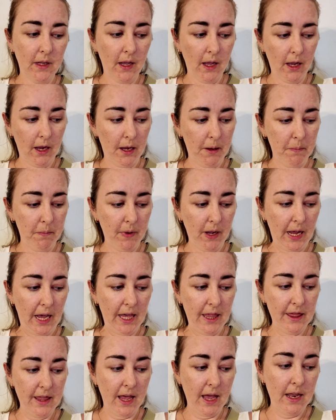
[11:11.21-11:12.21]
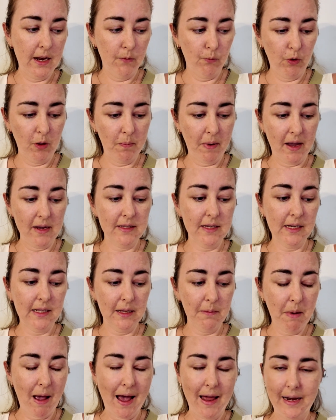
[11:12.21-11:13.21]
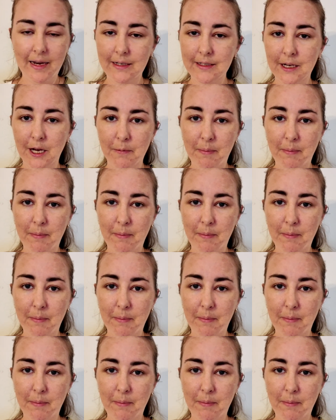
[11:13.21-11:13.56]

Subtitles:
And then we basically panicked